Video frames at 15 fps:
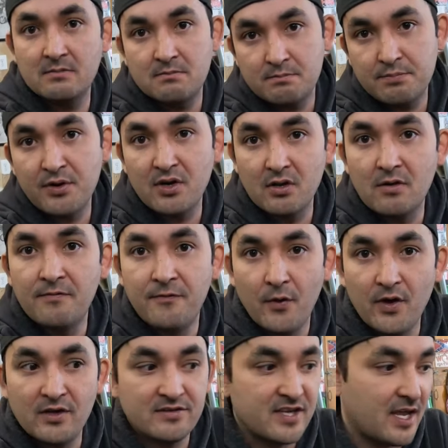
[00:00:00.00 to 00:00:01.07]
it, put a little
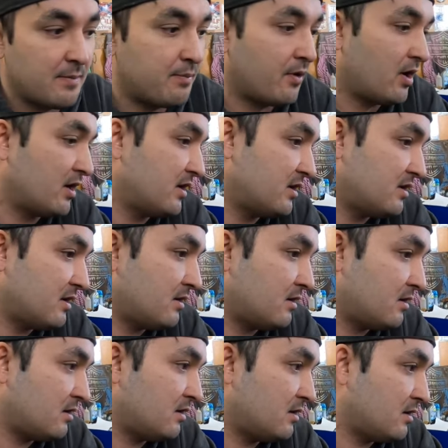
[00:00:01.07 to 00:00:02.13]
foil tape on it
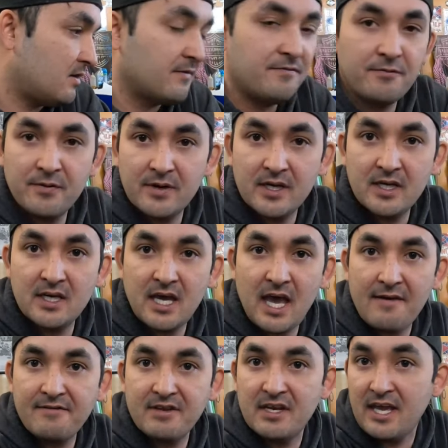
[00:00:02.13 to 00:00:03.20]
if we
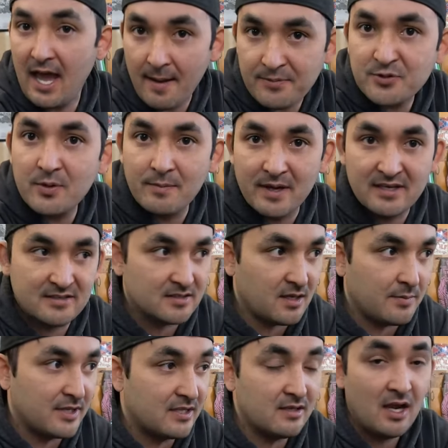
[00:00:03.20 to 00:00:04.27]
have any gaps we missed.
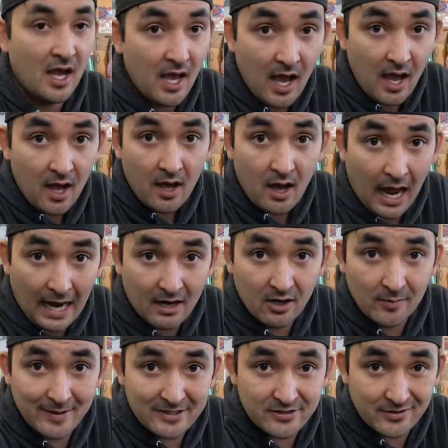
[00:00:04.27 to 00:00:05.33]
I mean, I don't
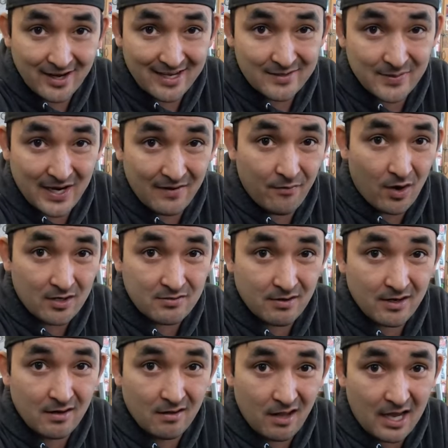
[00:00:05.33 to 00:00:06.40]
know about you guys, but I've walked
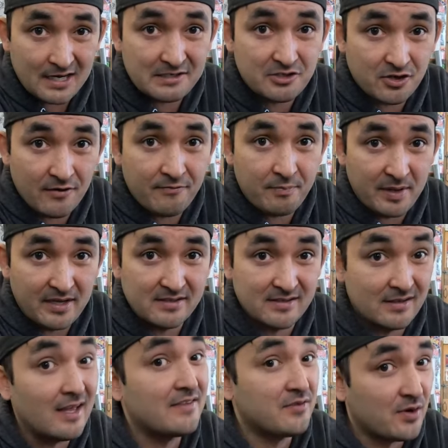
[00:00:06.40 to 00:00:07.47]
around a lot of drift pits,
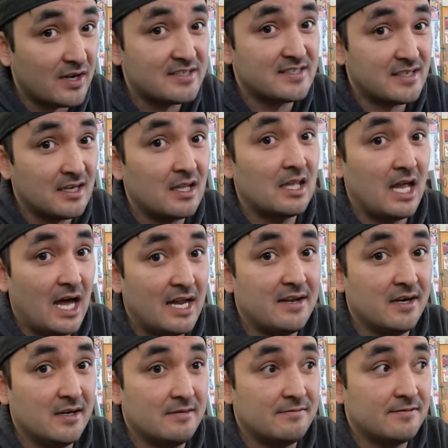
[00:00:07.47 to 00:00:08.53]
and that's what I see a lot
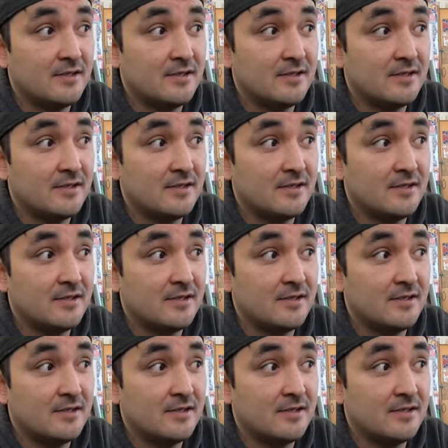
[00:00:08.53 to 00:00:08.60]
of.